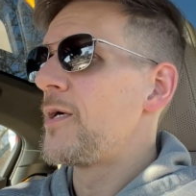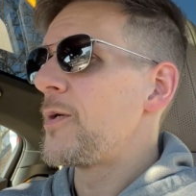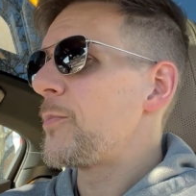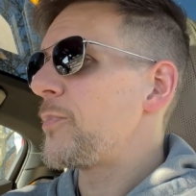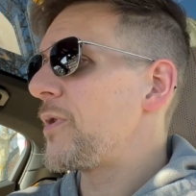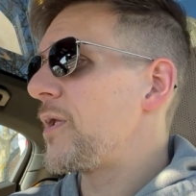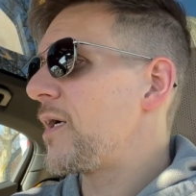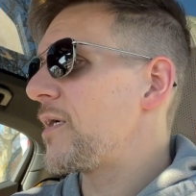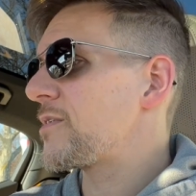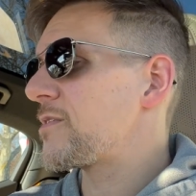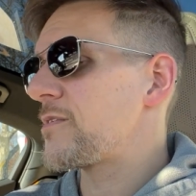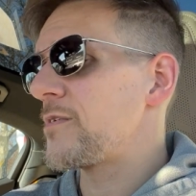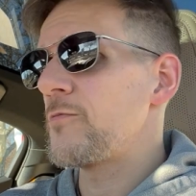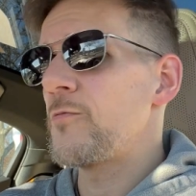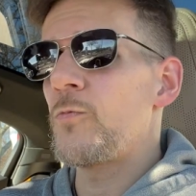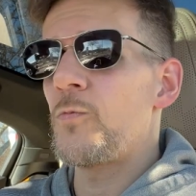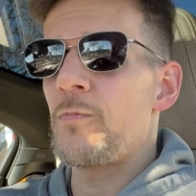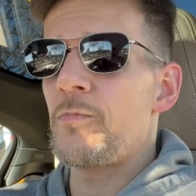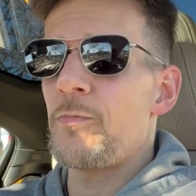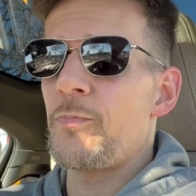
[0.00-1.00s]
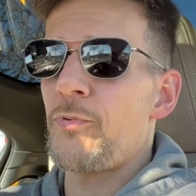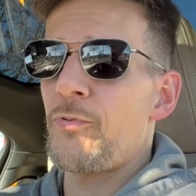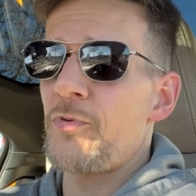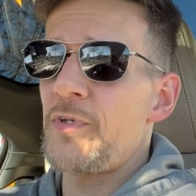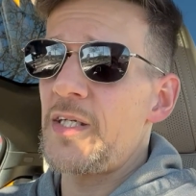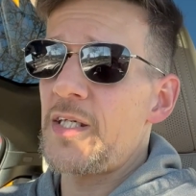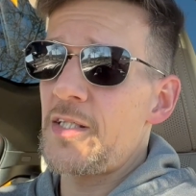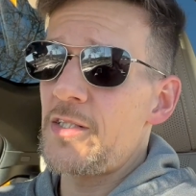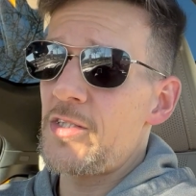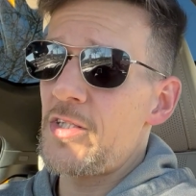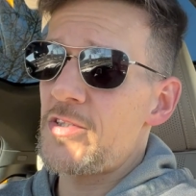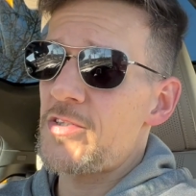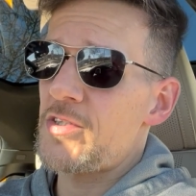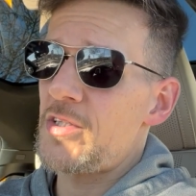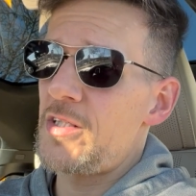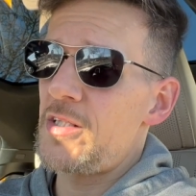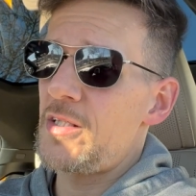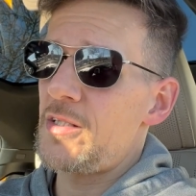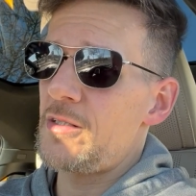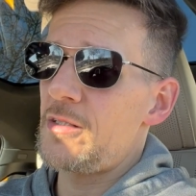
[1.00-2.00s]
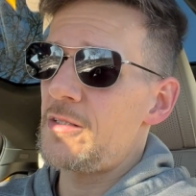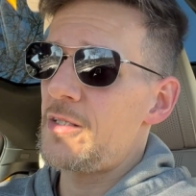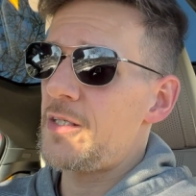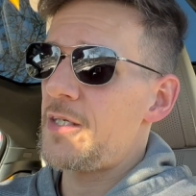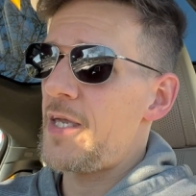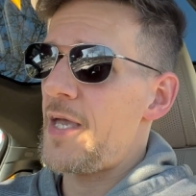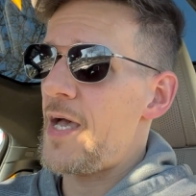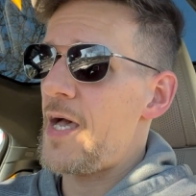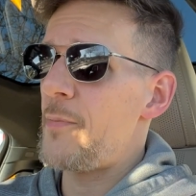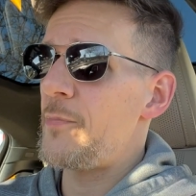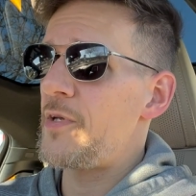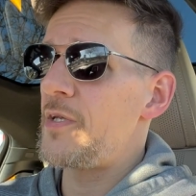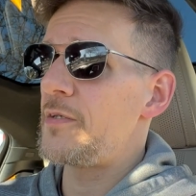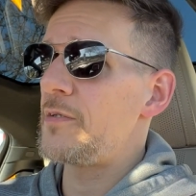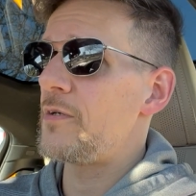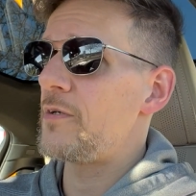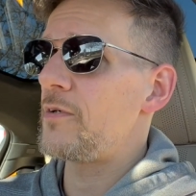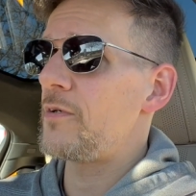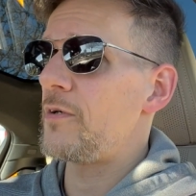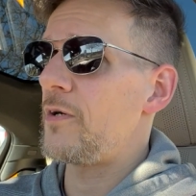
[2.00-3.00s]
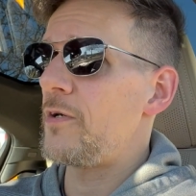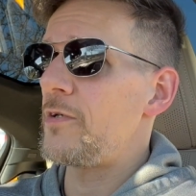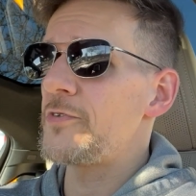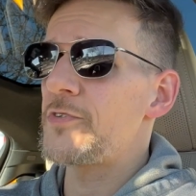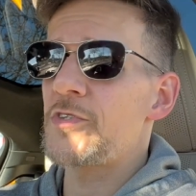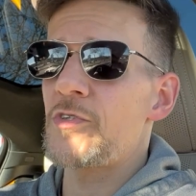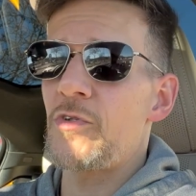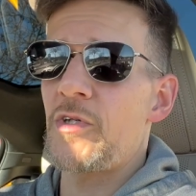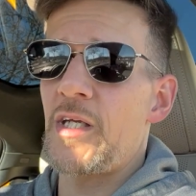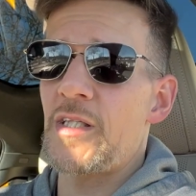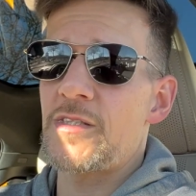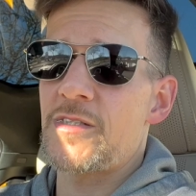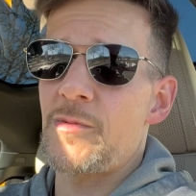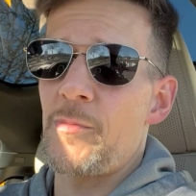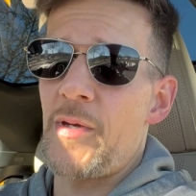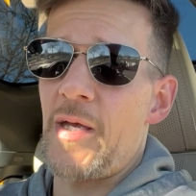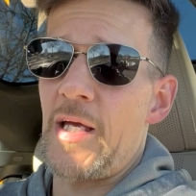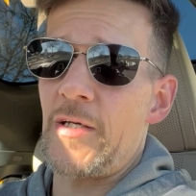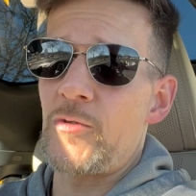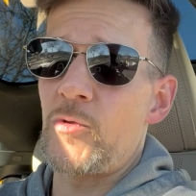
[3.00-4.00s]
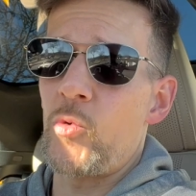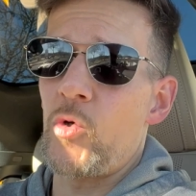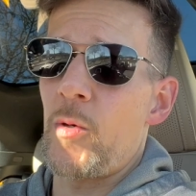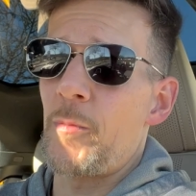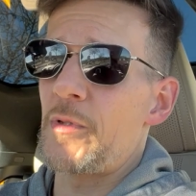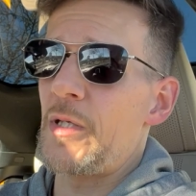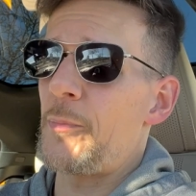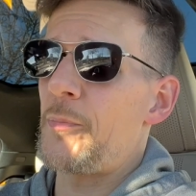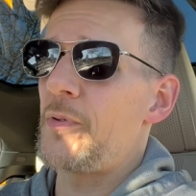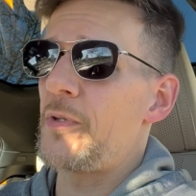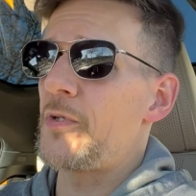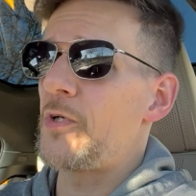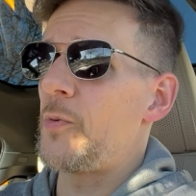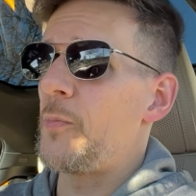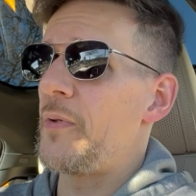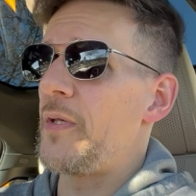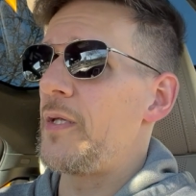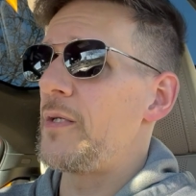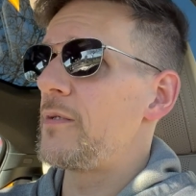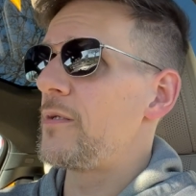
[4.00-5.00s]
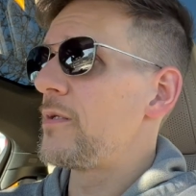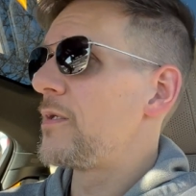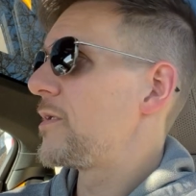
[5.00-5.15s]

Plus, preconditioning the cabin also gets the battery warmed up a little bit.